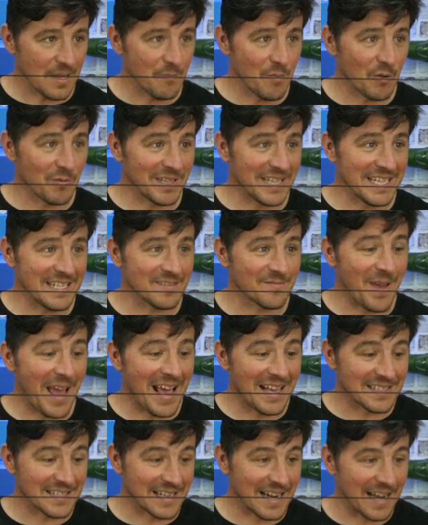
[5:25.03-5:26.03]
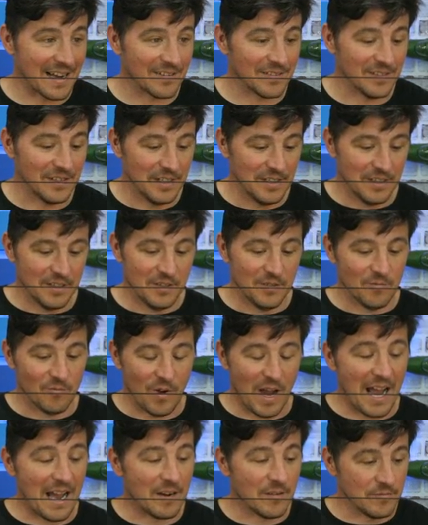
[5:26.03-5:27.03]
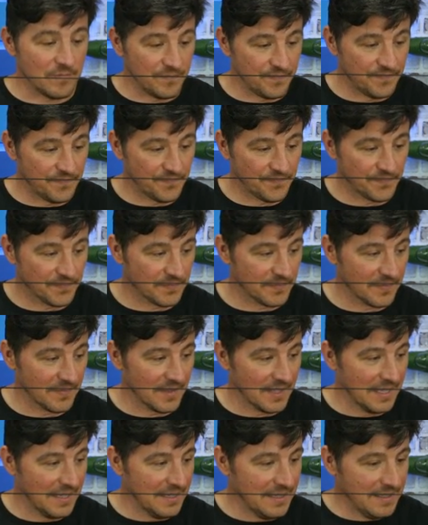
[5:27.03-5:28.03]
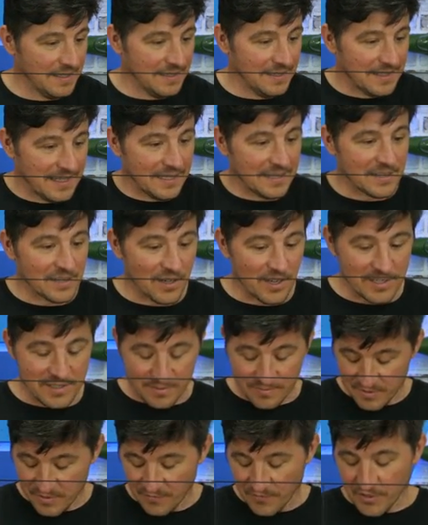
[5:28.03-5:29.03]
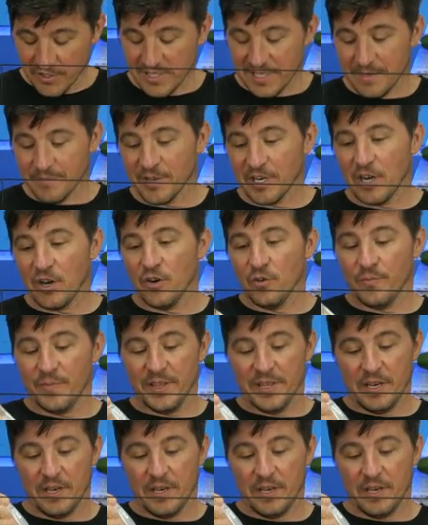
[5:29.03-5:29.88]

But with these masks now, wow, it's awesome. So first thing I'm going to open,